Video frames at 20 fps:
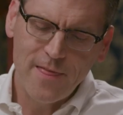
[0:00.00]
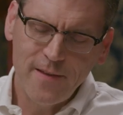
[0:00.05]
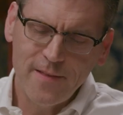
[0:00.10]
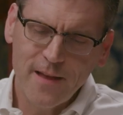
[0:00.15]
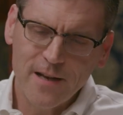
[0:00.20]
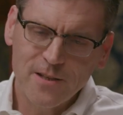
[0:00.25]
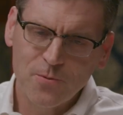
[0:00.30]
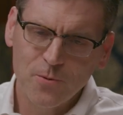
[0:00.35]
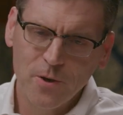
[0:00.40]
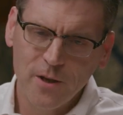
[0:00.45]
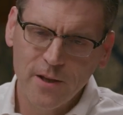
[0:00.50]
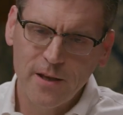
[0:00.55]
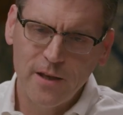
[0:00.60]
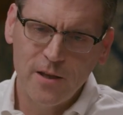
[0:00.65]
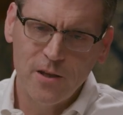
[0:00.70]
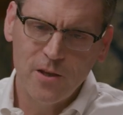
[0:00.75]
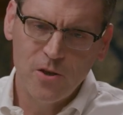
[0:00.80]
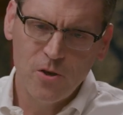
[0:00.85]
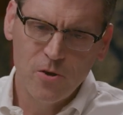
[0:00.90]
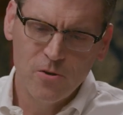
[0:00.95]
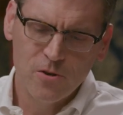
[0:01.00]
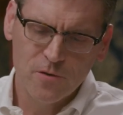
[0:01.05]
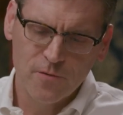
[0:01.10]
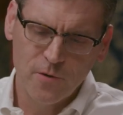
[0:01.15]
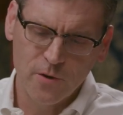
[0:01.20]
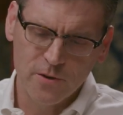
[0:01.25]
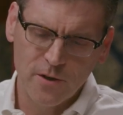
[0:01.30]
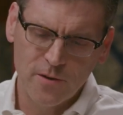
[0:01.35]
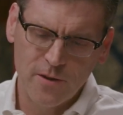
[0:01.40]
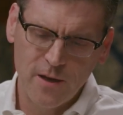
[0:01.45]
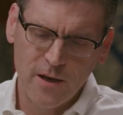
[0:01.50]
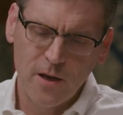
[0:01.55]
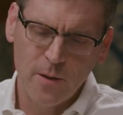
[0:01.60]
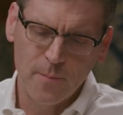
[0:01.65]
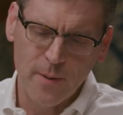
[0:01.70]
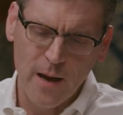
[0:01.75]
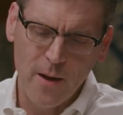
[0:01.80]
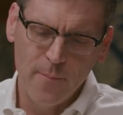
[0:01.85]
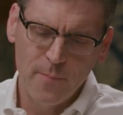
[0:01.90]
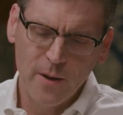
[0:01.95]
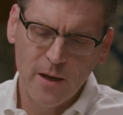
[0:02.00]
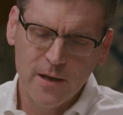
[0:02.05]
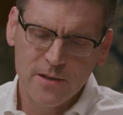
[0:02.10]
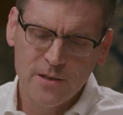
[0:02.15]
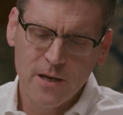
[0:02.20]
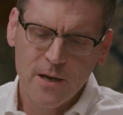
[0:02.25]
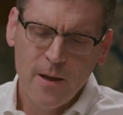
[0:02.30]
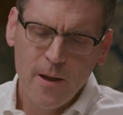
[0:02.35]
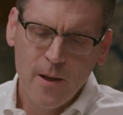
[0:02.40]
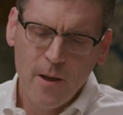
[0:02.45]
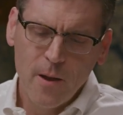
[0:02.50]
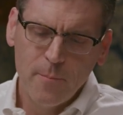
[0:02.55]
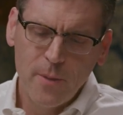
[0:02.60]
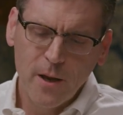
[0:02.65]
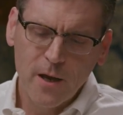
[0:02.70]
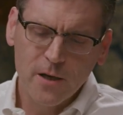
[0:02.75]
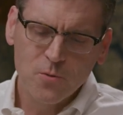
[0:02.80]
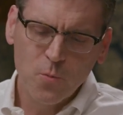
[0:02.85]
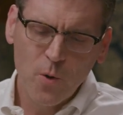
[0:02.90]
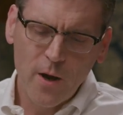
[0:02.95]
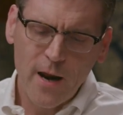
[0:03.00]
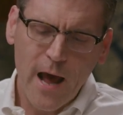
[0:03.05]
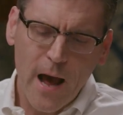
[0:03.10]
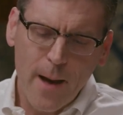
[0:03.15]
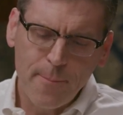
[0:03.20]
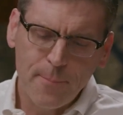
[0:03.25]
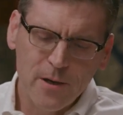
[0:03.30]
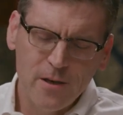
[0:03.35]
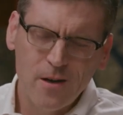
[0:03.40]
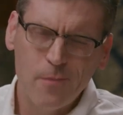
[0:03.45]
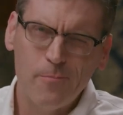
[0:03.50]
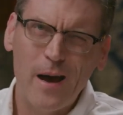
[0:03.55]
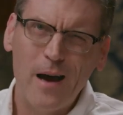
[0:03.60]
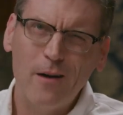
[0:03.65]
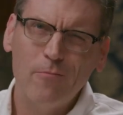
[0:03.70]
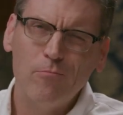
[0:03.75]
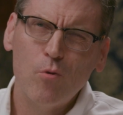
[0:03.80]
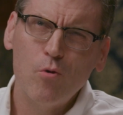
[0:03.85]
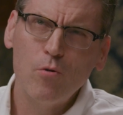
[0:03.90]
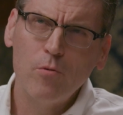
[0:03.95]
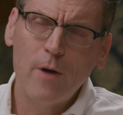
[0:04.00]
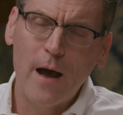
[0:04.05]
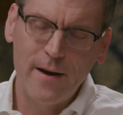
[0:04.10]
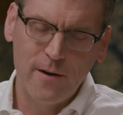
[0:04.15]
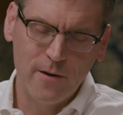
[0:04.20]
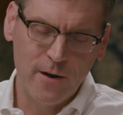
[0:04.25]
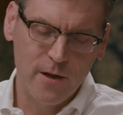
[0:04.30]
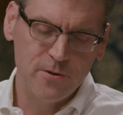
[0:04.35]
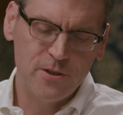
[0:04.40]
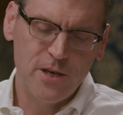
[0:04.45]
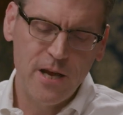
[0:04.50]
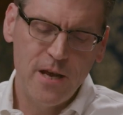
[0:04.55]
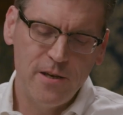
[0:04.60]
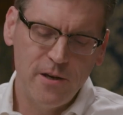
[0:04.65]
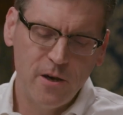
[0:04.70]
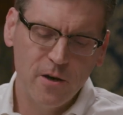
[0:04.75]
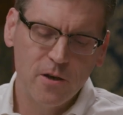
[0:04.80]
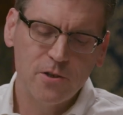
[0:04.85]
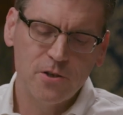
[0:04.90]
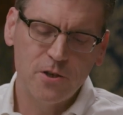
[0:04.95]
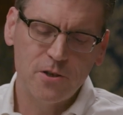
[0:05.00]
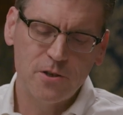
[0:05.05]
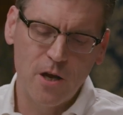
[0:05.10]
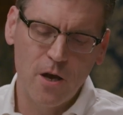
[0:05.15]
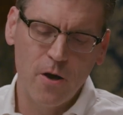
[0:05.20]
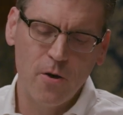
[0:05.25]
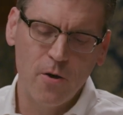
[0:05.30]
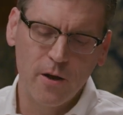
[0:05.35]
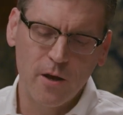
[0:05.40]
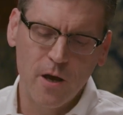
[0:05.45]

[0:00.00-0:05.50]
think that's really useful to think about because because what happened about, ooh, I don't know, 10 years or so